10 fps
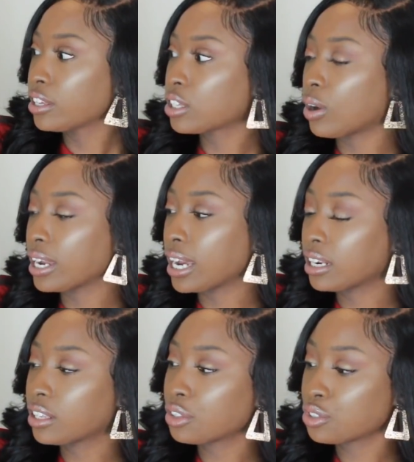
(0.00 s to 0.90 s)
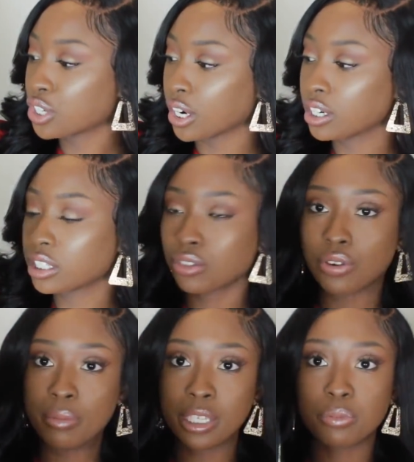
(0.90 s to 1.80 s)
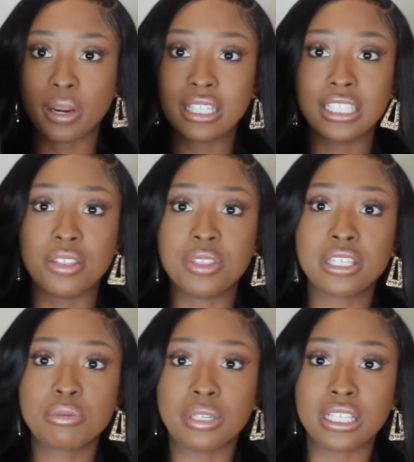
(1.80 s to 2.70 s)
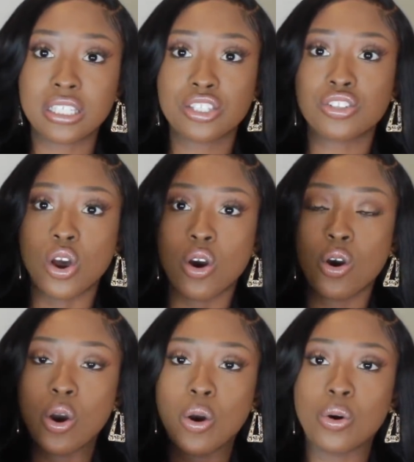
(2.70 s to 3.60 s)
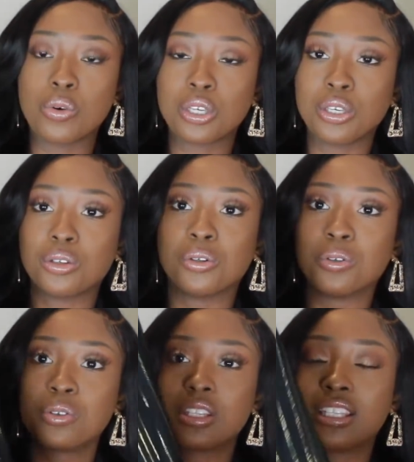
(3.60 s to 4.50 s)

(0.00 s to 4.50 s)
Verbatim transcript: So I got another shirt from Express. Now this one is so cute.